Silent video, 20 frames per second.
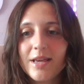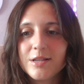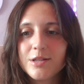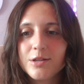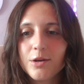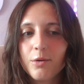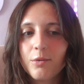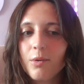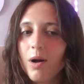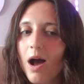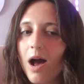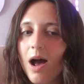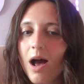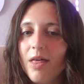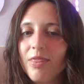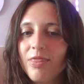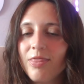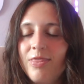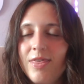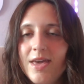So
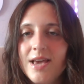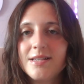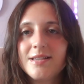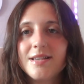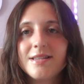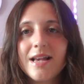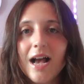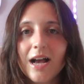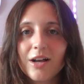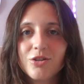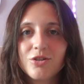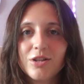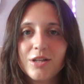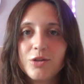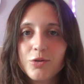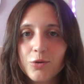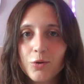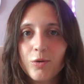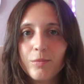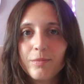this has actually
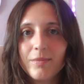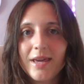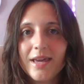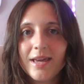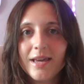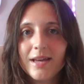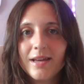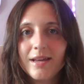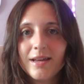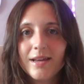taught me